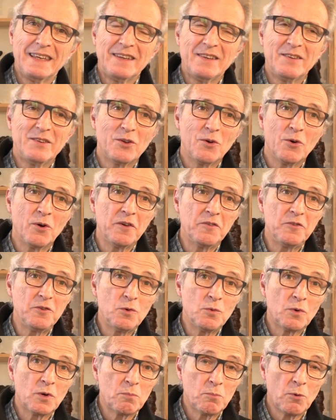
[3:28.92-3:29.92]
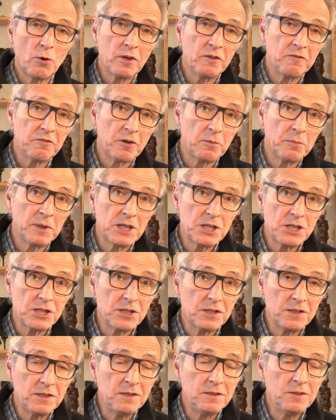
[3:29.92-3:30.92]
So if you want more
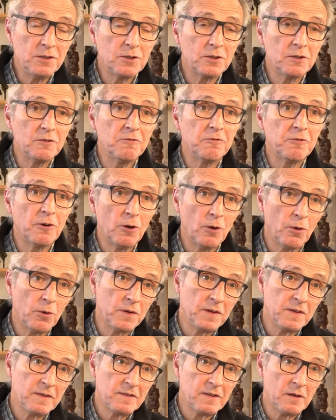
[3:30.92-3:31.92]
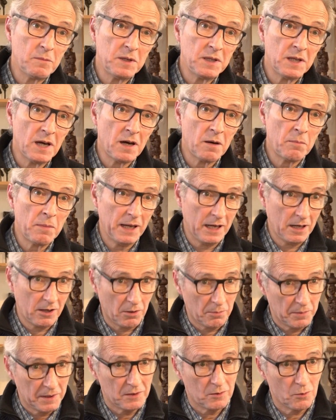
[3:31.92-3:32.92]
information, you can follow this seminar by
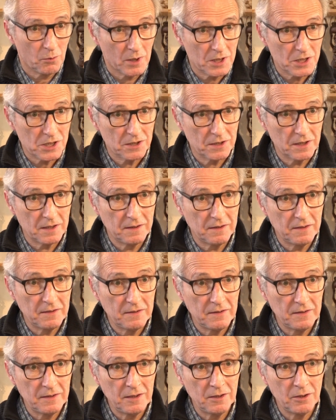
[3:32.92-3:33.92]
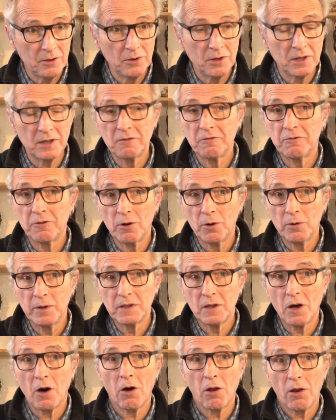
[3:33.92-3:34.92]
coming to Washington DC, or you can follow
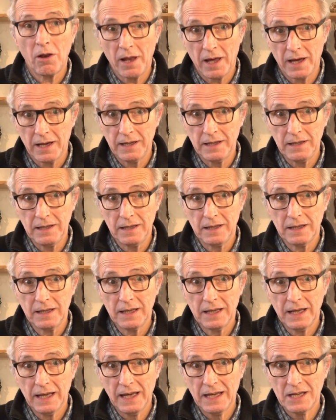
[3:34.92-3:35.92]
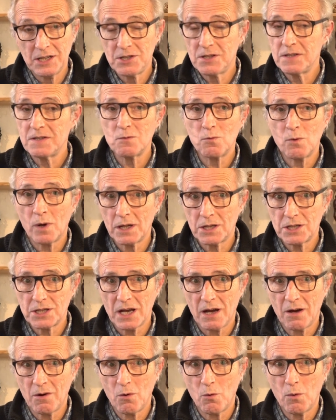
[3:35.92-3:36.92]
it online and just watch
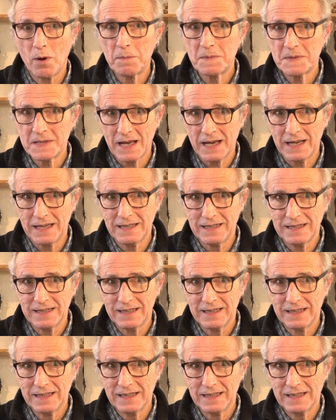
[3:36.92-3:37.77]
our website,